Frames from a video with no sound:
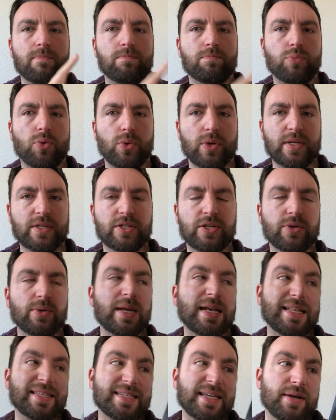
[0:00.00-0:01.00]
point to.
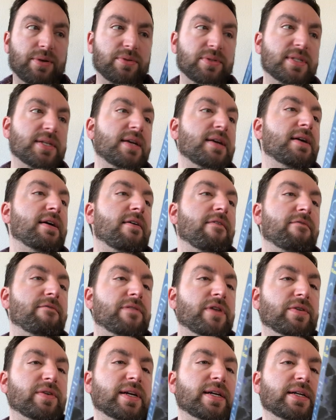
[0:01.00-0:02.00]
And it sounds
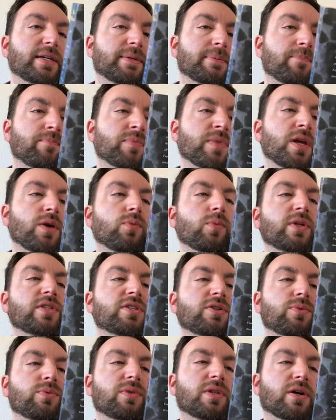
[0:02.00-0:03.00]
very good. When
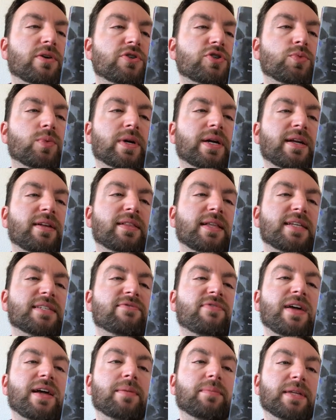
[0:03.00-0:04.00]
two large working class
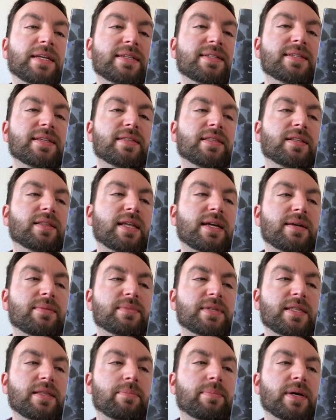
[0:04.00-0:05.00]
families, the
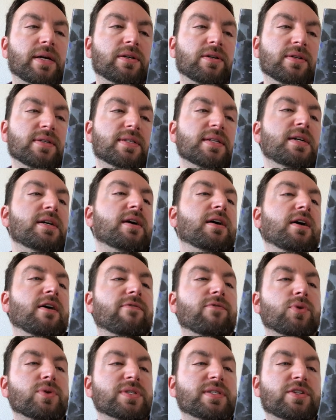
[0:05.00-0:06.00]
Lambs and the Pickles, are
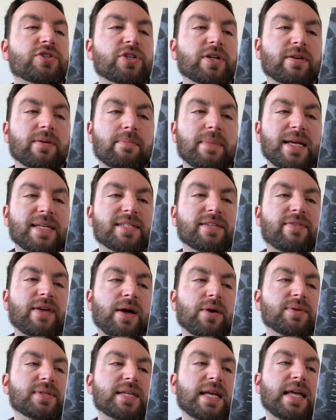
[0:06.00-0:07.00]
forced to share a massive
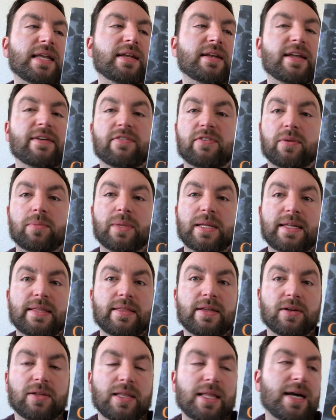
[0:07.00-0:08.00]
house and inevitably
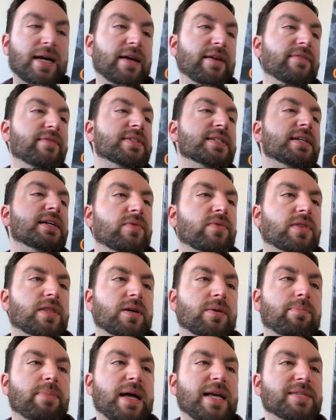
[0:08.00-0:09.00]
their lives,
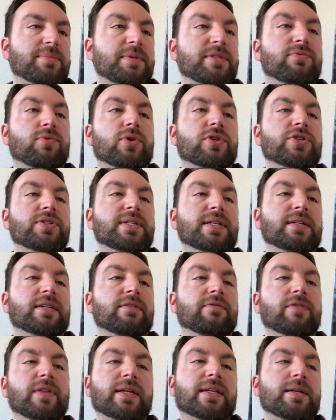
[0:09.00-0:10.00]
their past misfortunes and
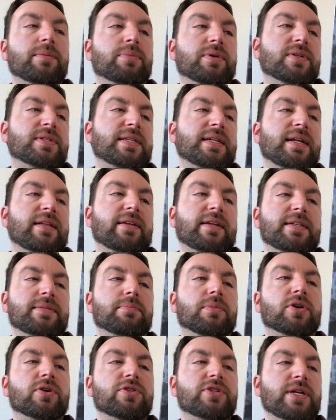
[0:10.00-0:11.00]
conflicting personalities
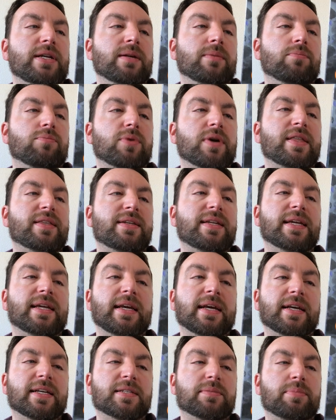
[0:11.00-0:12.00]
merge in a
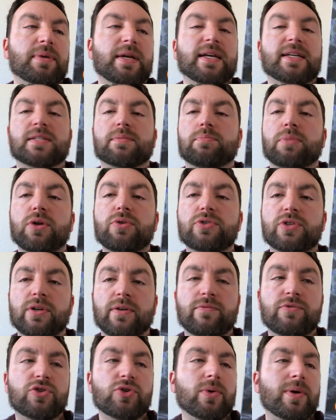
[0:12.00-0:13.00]
breathtaking ex explosion
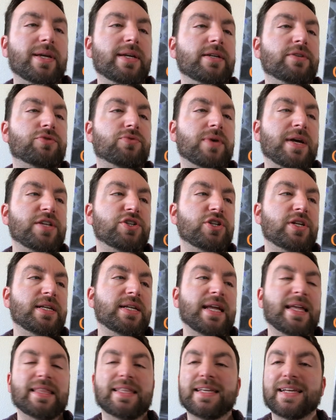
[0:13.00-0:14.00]
of joy, tragedy,
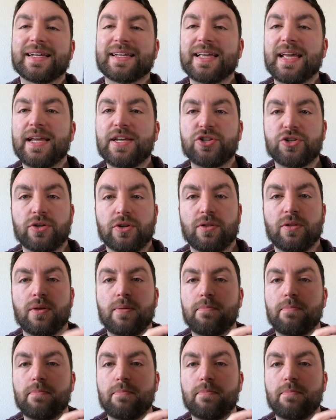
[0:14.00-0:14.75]
and the occasional